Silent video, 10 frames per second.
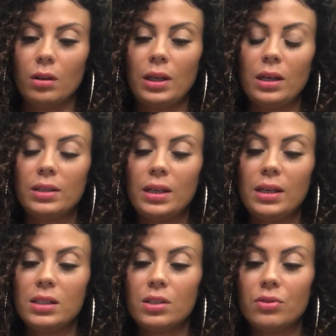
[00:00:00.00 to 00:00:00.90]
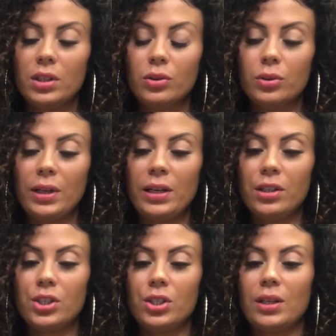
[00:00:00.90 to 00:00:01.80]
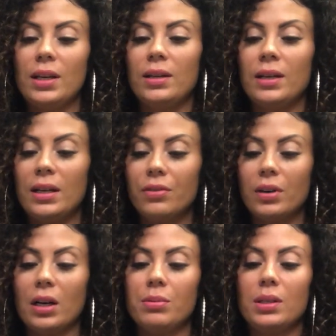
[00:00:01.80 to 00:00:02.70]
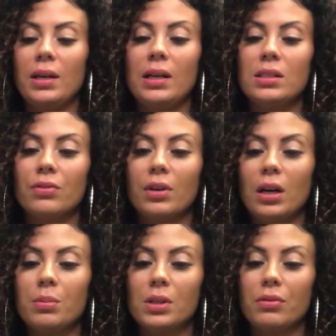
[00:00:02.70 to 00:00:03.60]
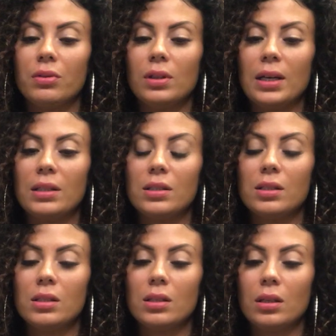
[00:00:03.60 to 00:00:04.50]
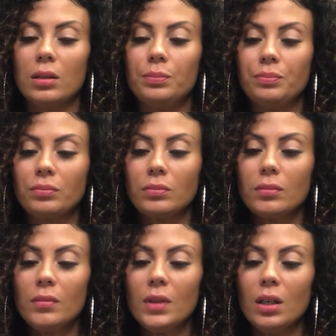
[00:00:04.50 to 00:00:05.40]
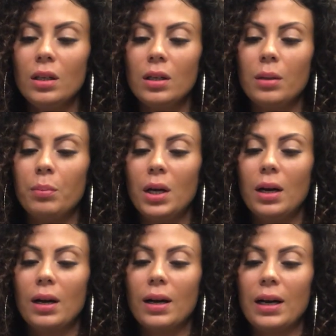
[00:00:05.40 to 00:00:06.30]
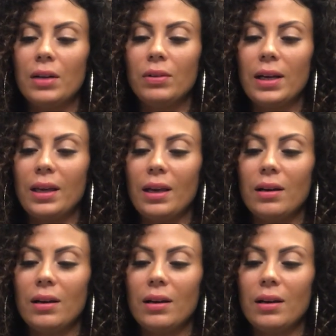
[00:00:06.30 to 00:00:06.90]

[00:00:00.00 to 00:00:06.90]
That is a really good energy. Nine of Cups and Ace of Cups. I feel like this is kind of like